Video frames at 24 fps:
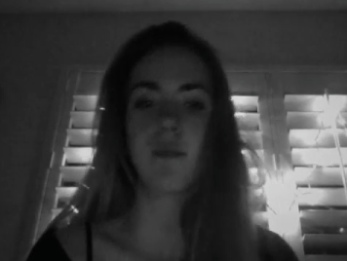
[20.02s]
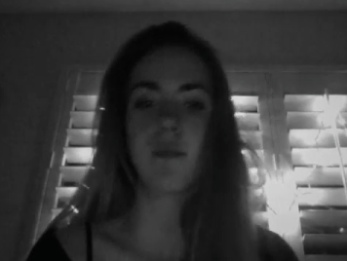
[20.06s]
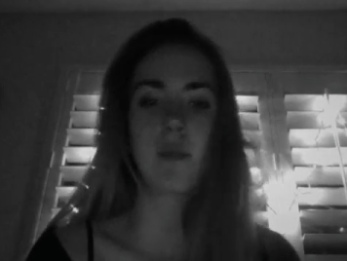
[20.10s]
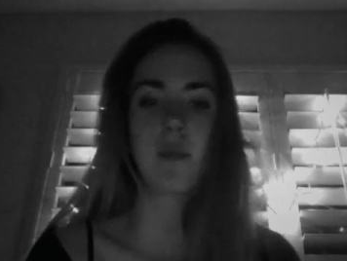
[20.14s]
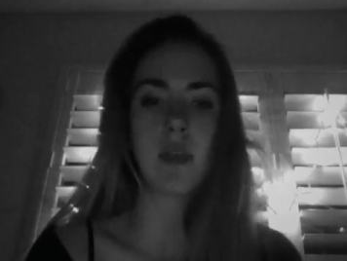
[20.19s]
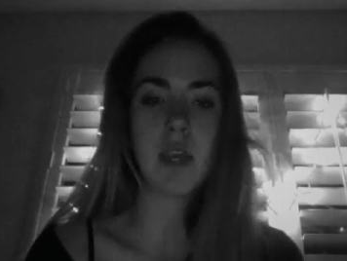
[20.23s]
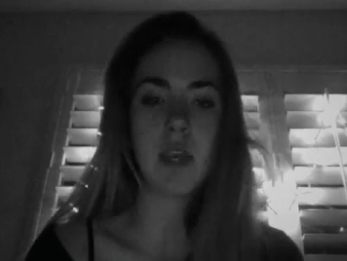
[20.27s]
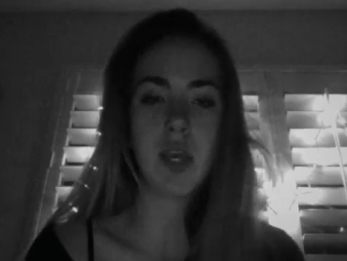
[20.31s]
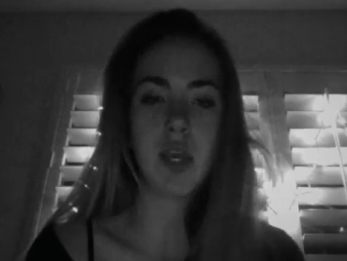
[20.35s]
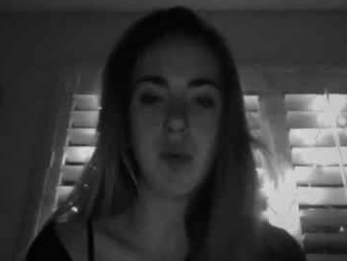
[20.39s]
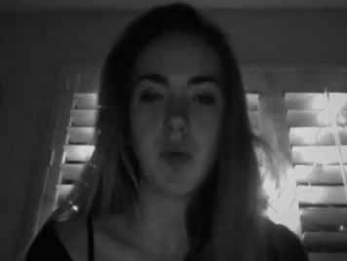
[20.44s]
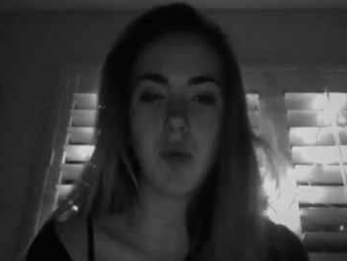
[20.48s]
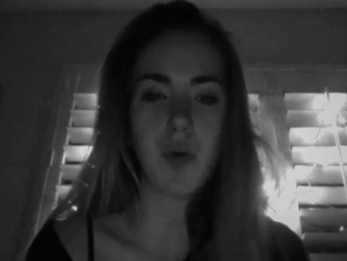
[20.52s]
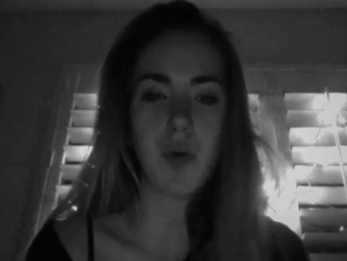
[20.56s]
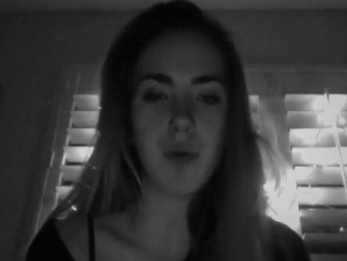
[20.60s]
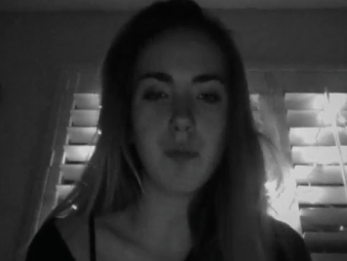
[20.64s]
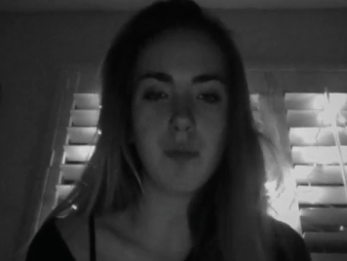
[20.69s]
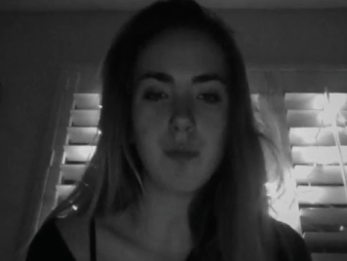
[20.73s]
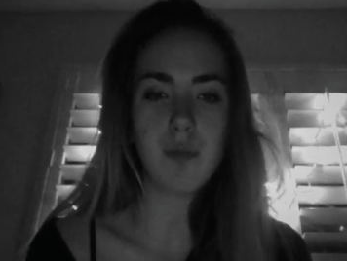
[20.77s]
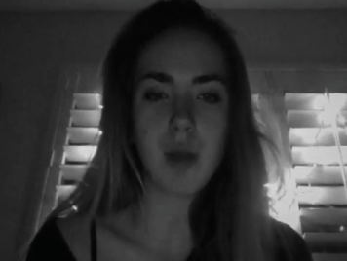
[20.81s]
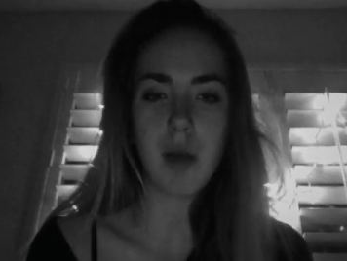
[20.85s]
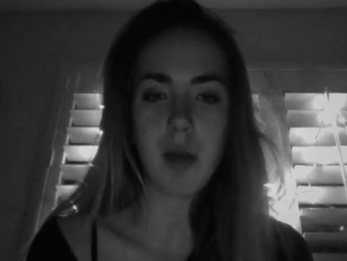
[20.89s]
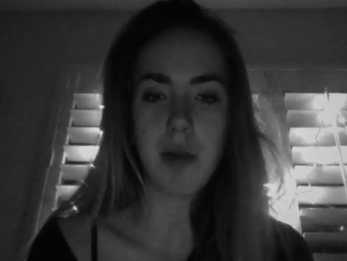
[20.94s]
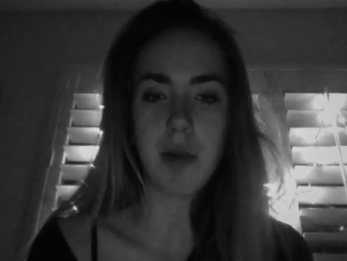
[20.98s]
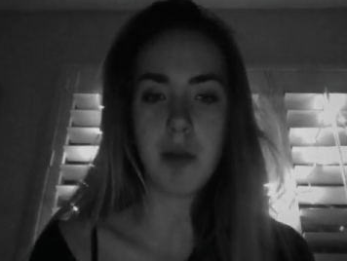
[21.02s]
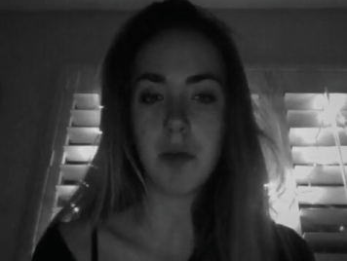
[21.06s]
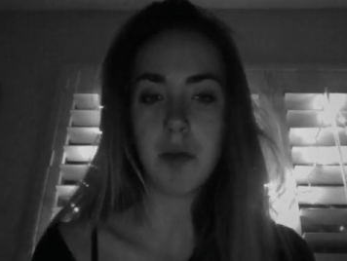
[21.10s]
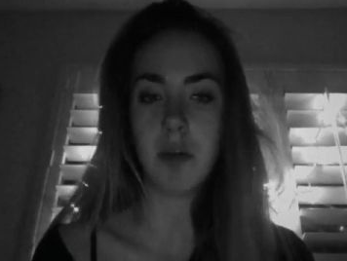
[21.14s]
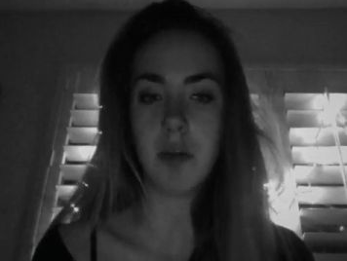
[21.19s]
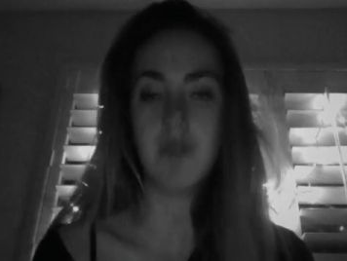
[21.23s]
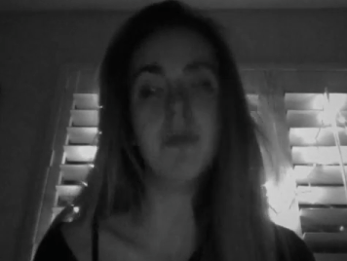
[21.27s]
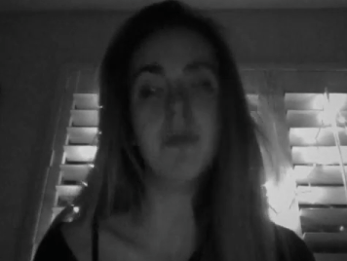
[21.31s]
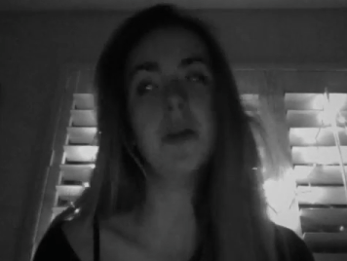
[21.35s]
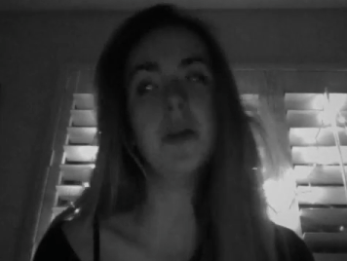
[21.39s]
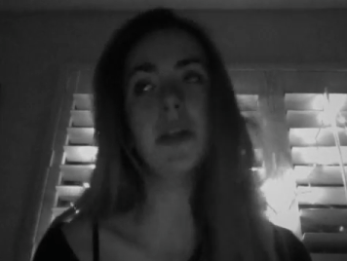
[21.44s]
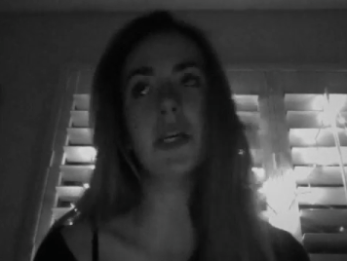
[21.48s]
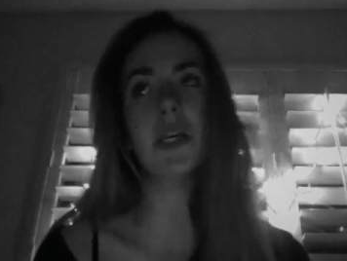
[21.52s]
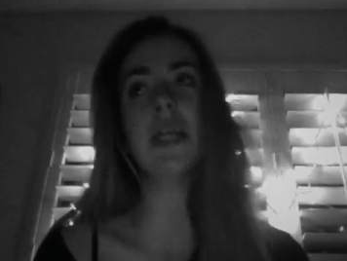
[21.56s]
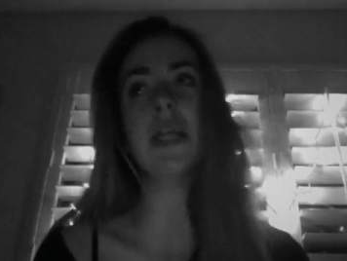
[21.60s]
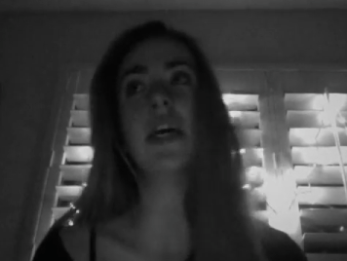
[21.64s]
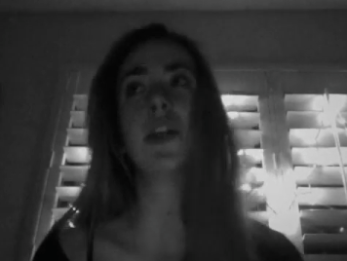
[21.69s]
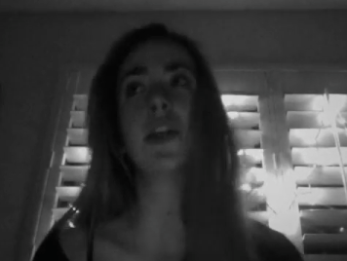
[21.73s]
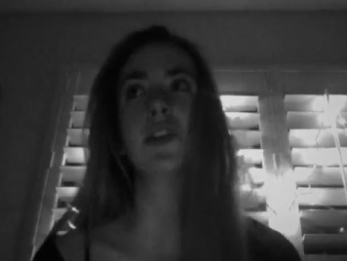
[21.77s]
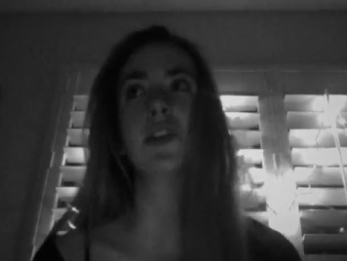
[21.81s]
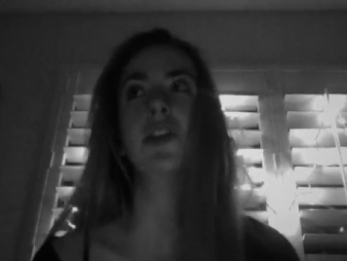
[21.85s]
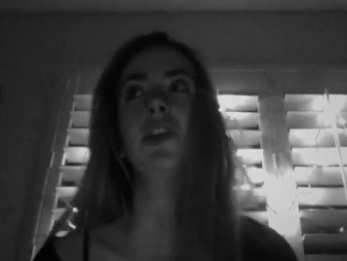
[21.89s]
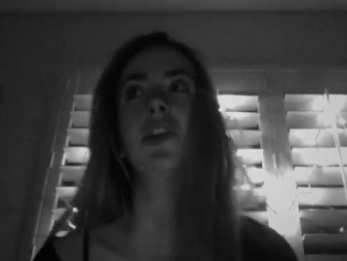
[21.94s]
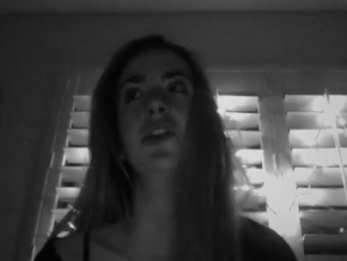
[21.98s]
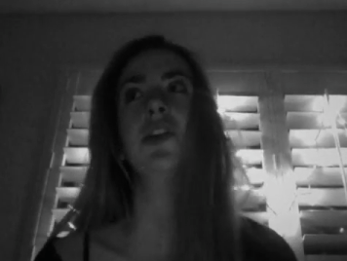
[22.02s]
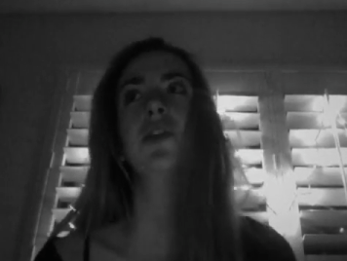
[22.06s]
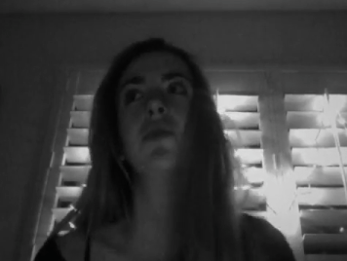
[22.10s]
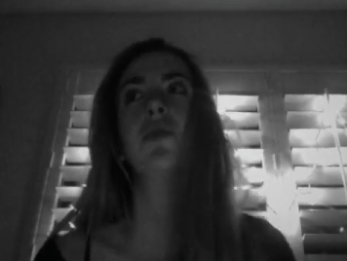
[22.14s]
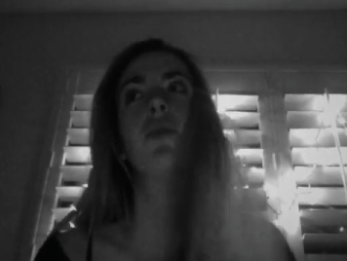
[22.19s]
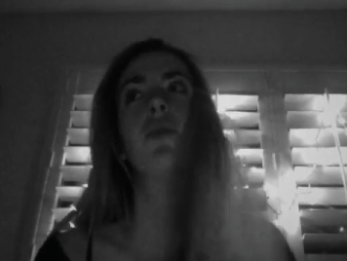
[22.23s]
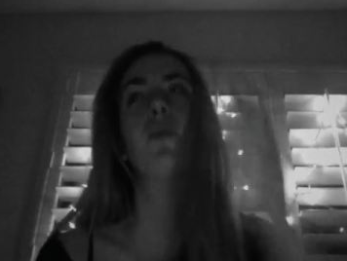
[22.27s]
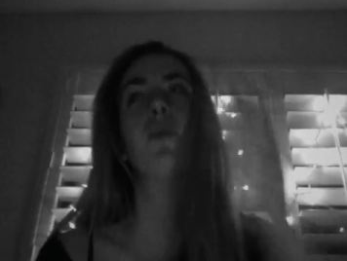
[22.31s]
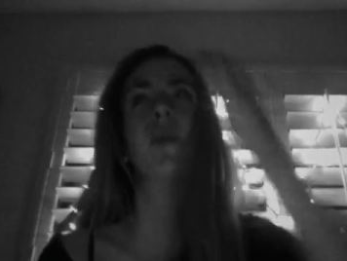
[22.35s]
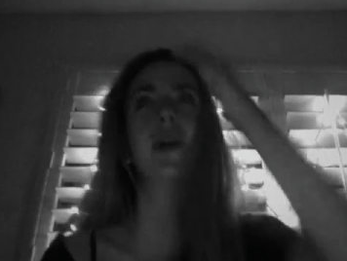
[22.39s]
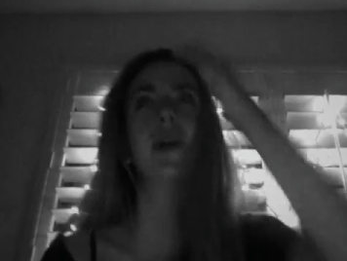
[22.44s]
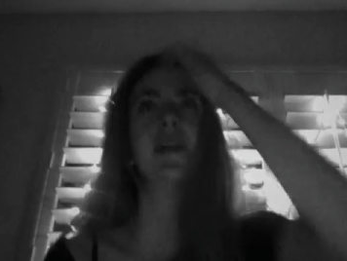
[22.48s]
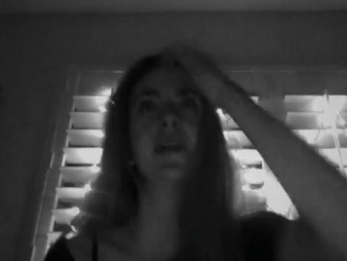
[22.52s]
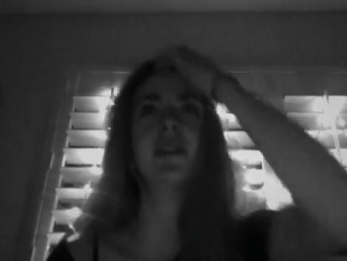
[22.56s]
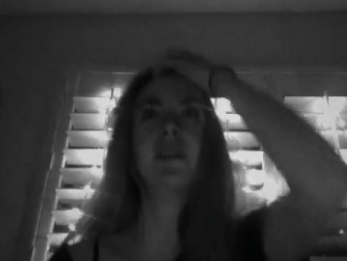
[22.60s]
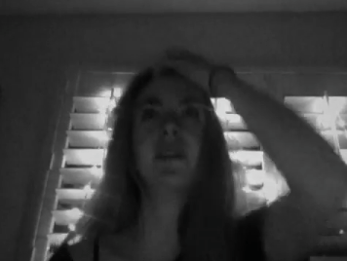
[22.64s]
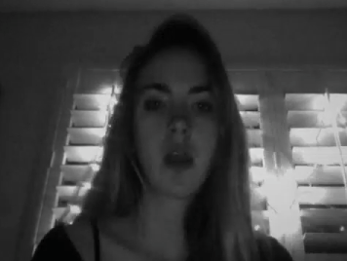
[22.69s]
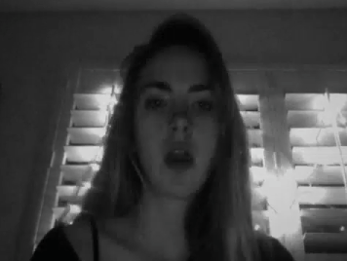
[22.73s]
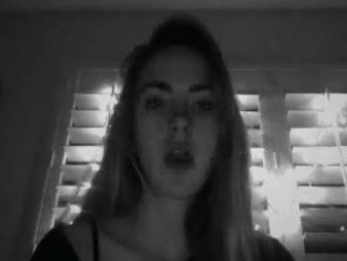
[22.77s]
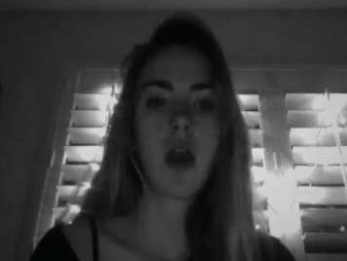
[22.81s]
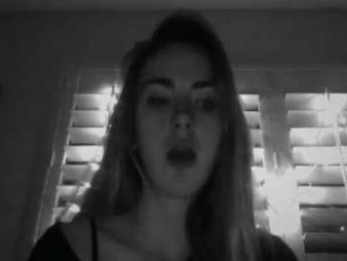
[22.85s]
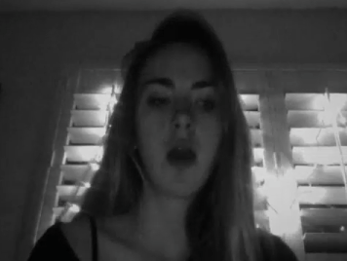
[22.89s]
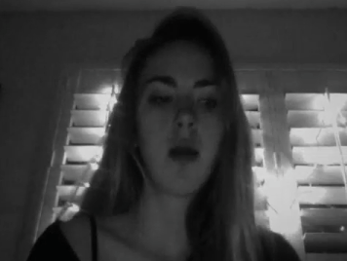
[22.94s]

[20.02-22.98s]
you won't probably believe me until I actually do, but